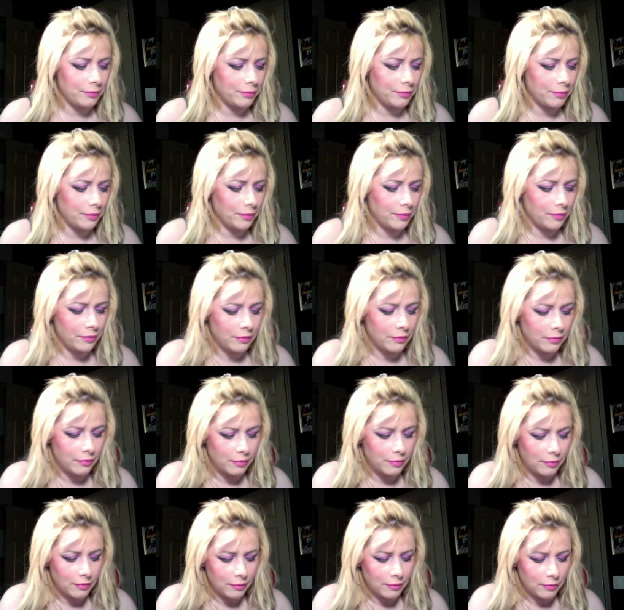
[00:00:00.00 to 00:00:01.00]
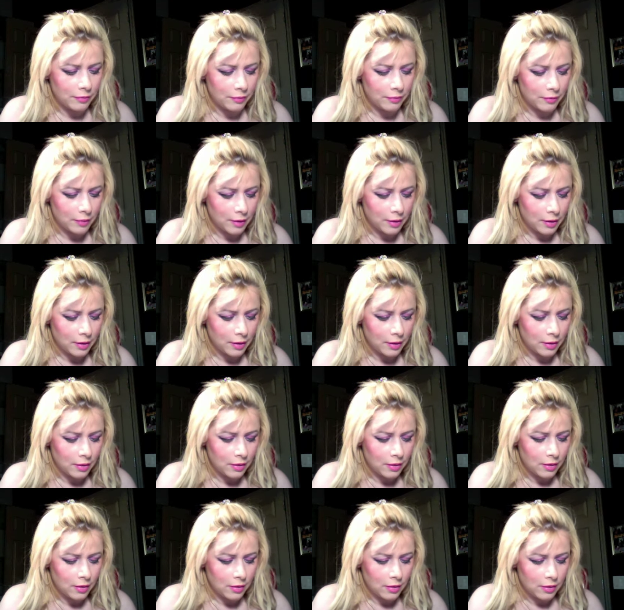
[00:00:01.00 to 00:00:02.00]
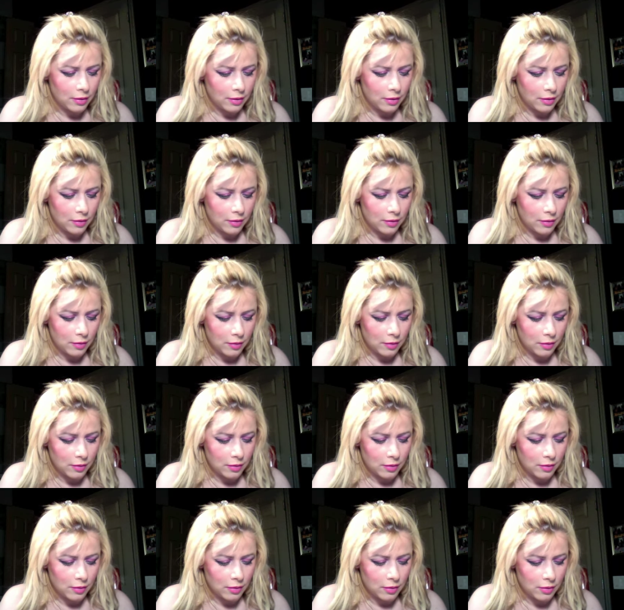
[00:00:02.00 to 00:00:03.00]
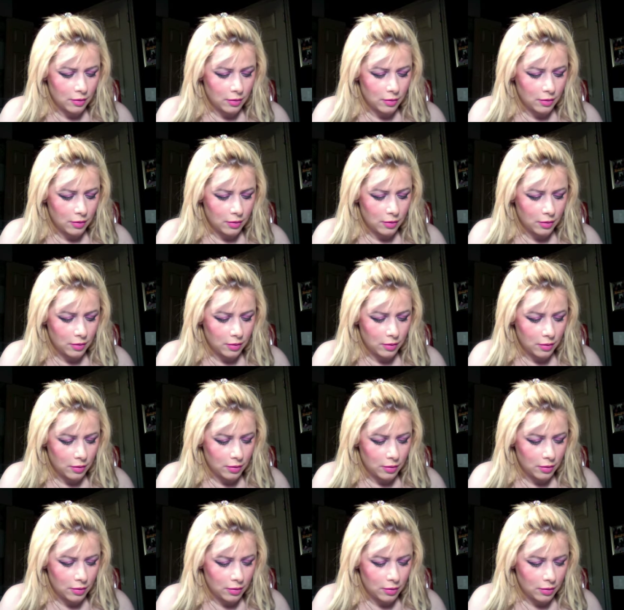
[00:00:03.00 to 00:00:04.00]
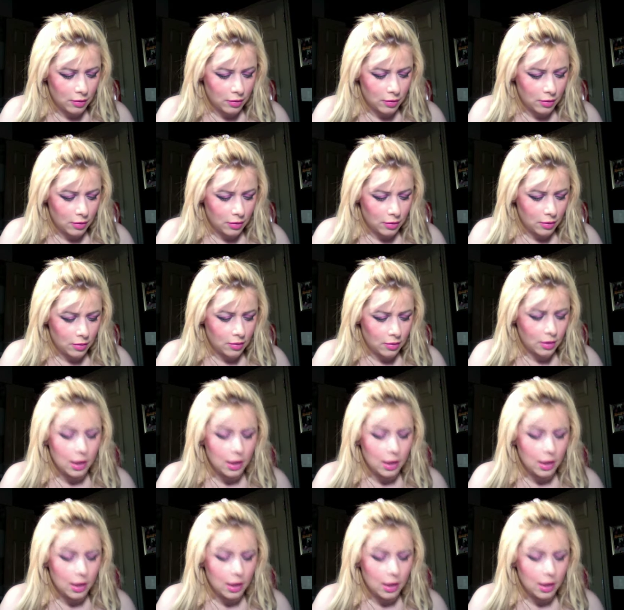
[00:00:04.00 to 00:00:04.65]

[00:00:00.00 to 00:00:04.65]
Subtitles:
(silence)